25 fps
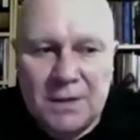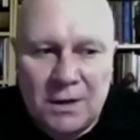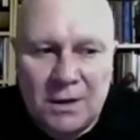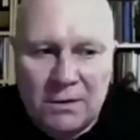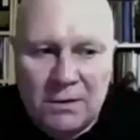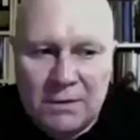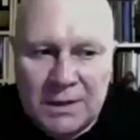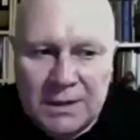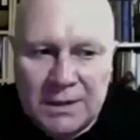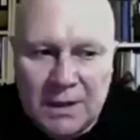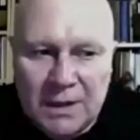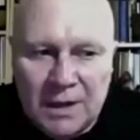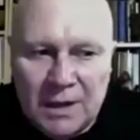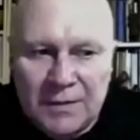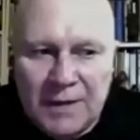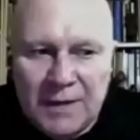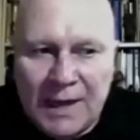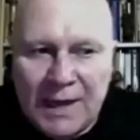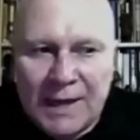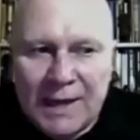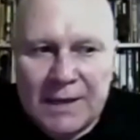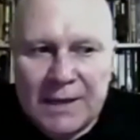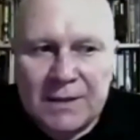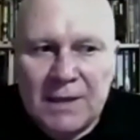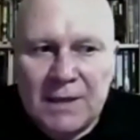and the
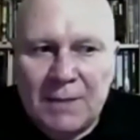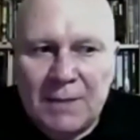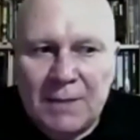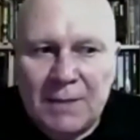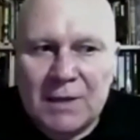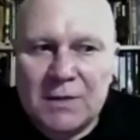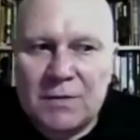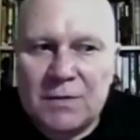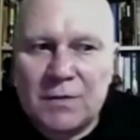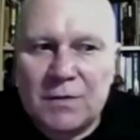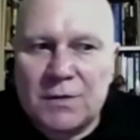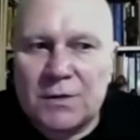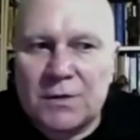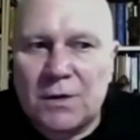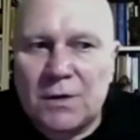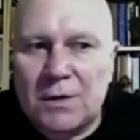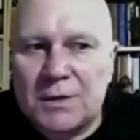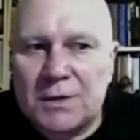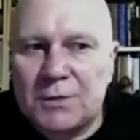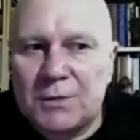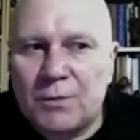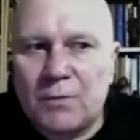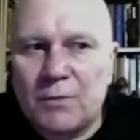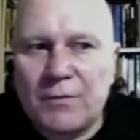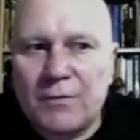academics and the scholars
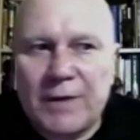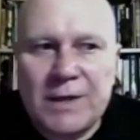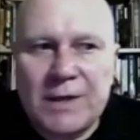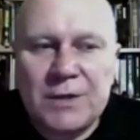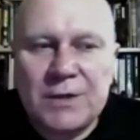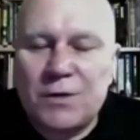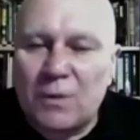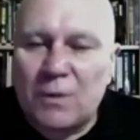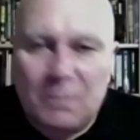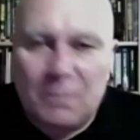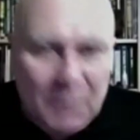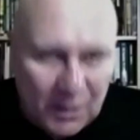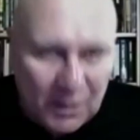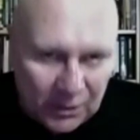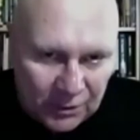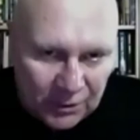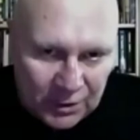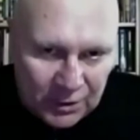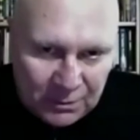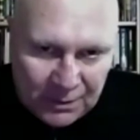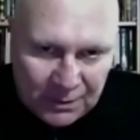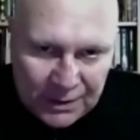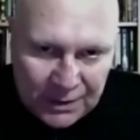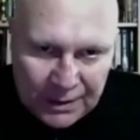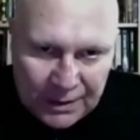will read your books,
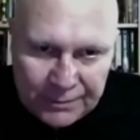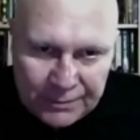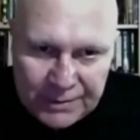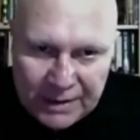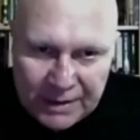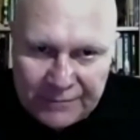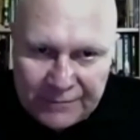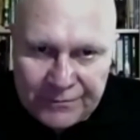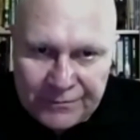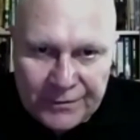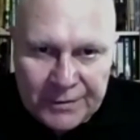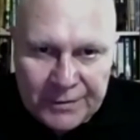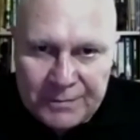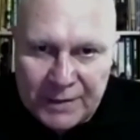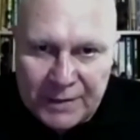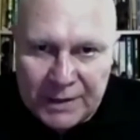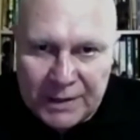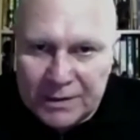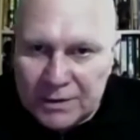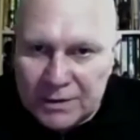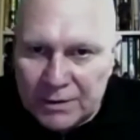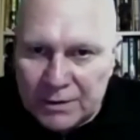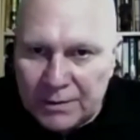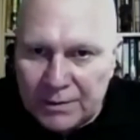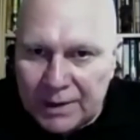but they'll never admit
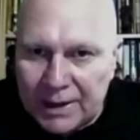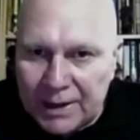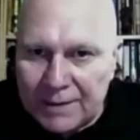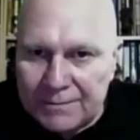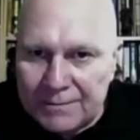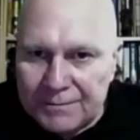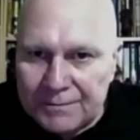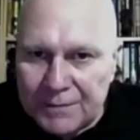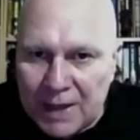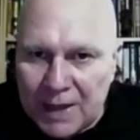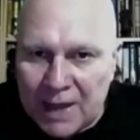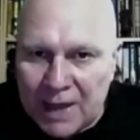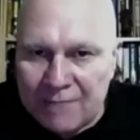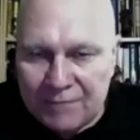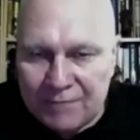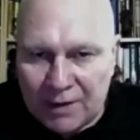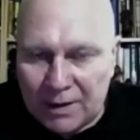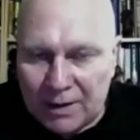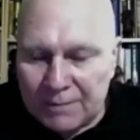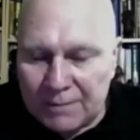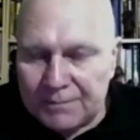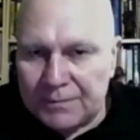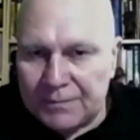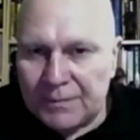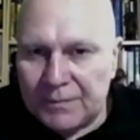to it, ever.
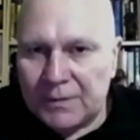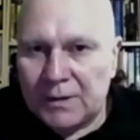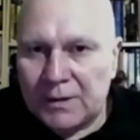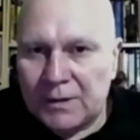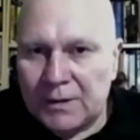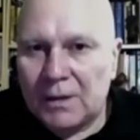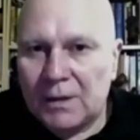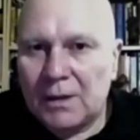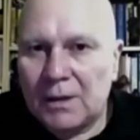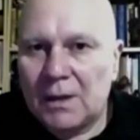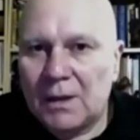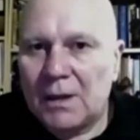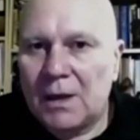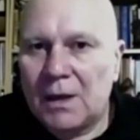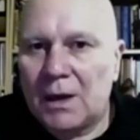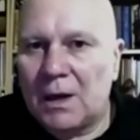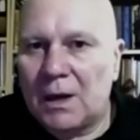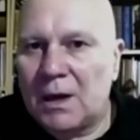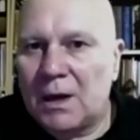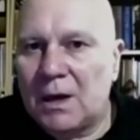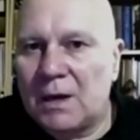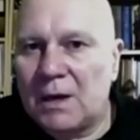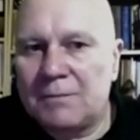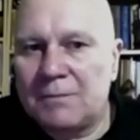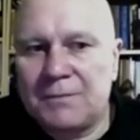Yeah.
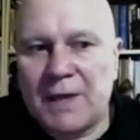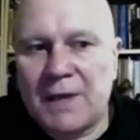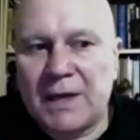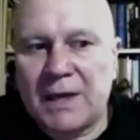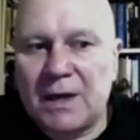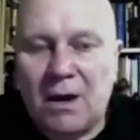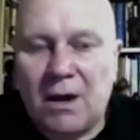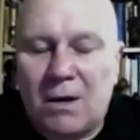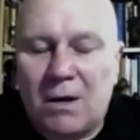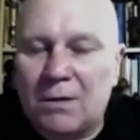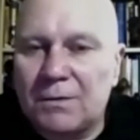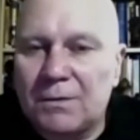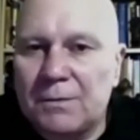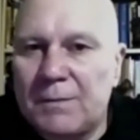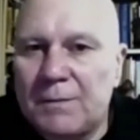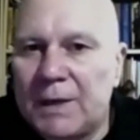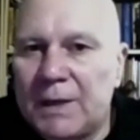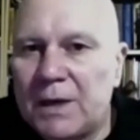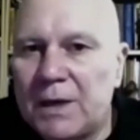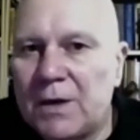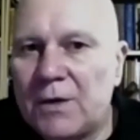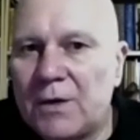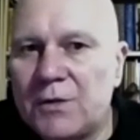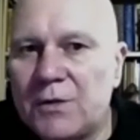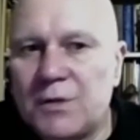They can't,
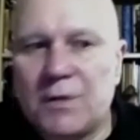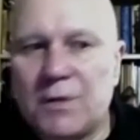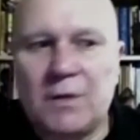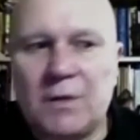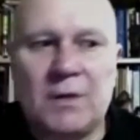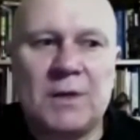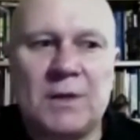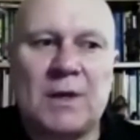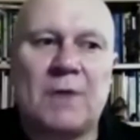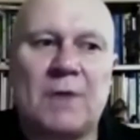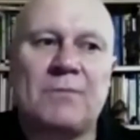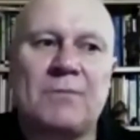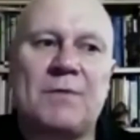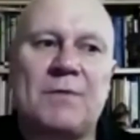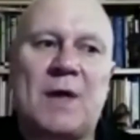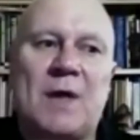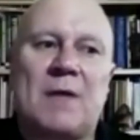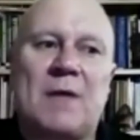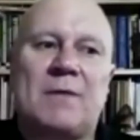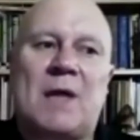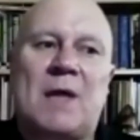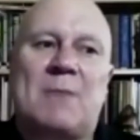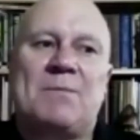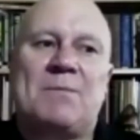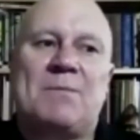because,
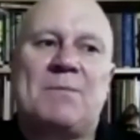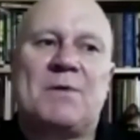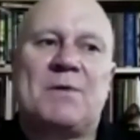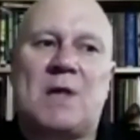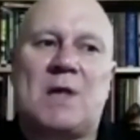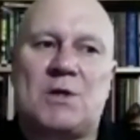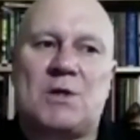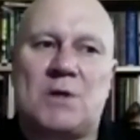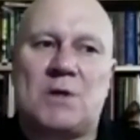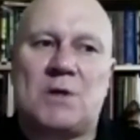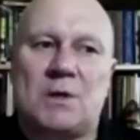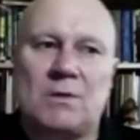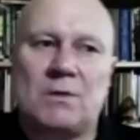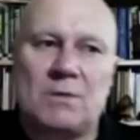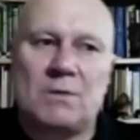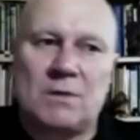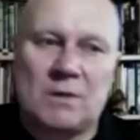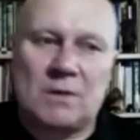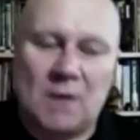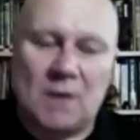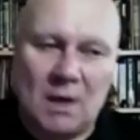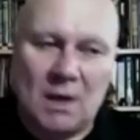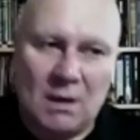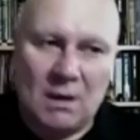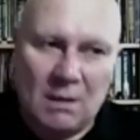their
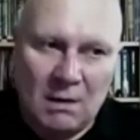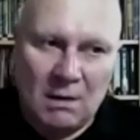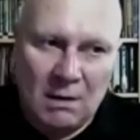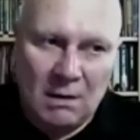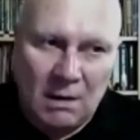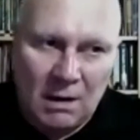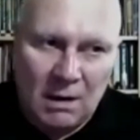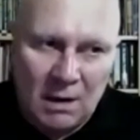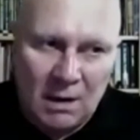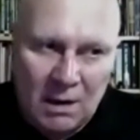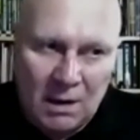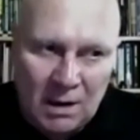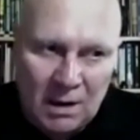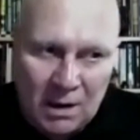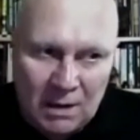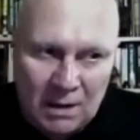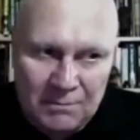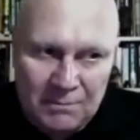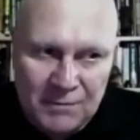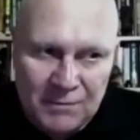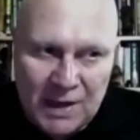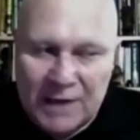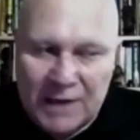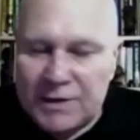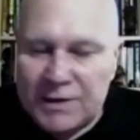positions,
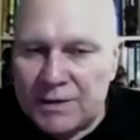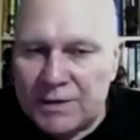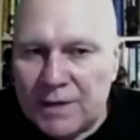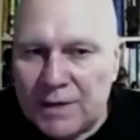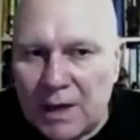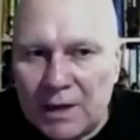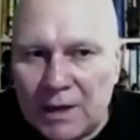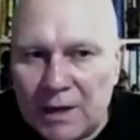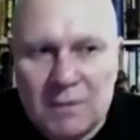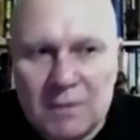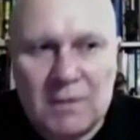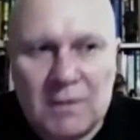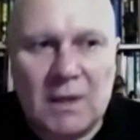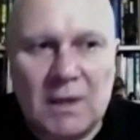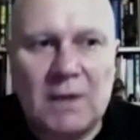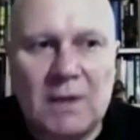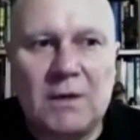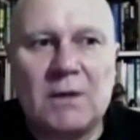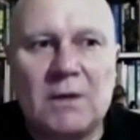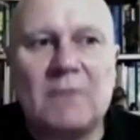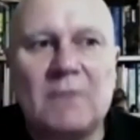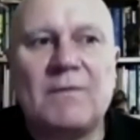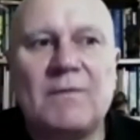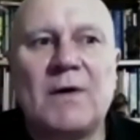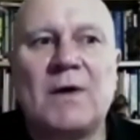their seats in
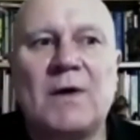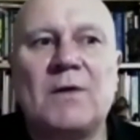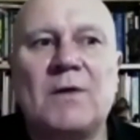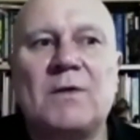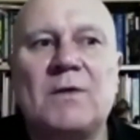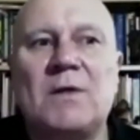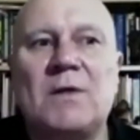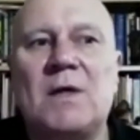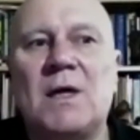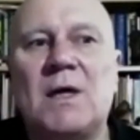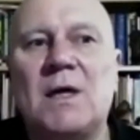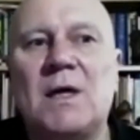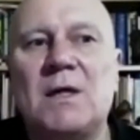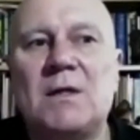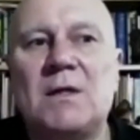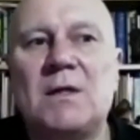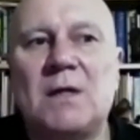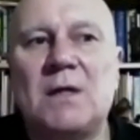universities,